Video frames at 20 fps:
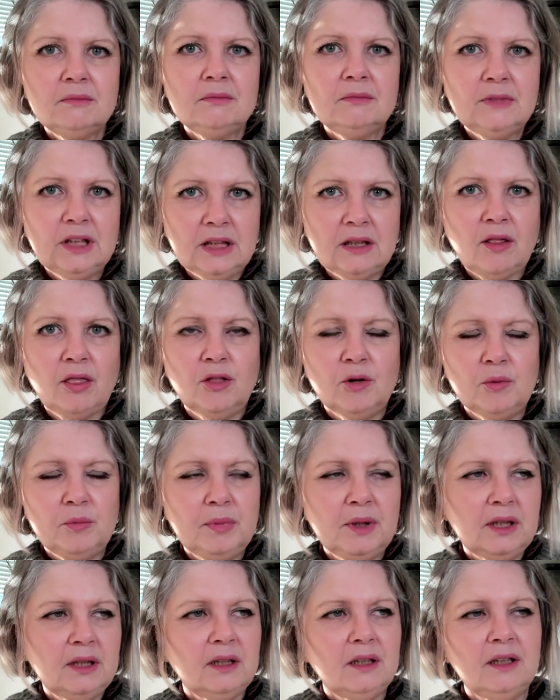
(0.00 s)
knit the
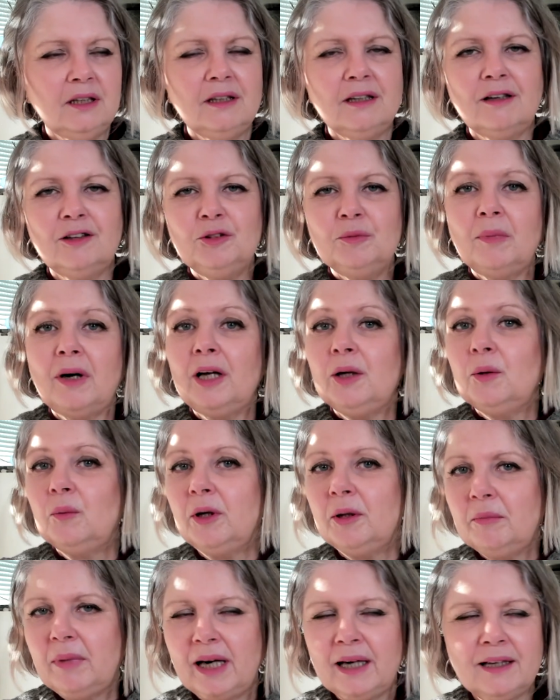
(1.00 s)
beanie on my
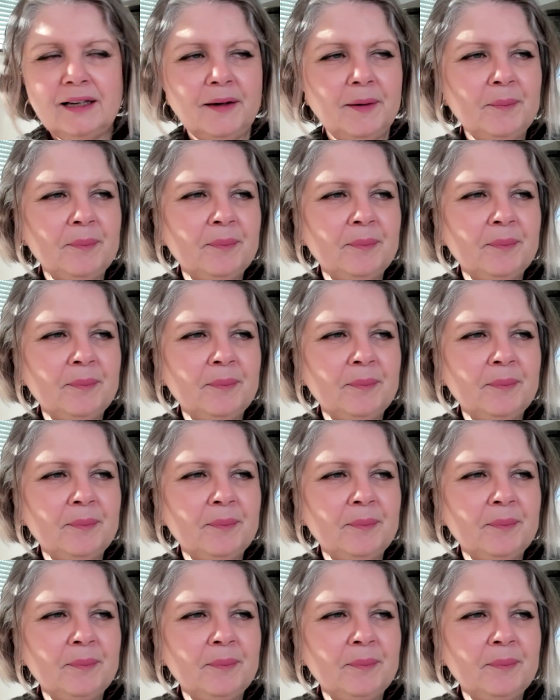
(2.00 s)
way back.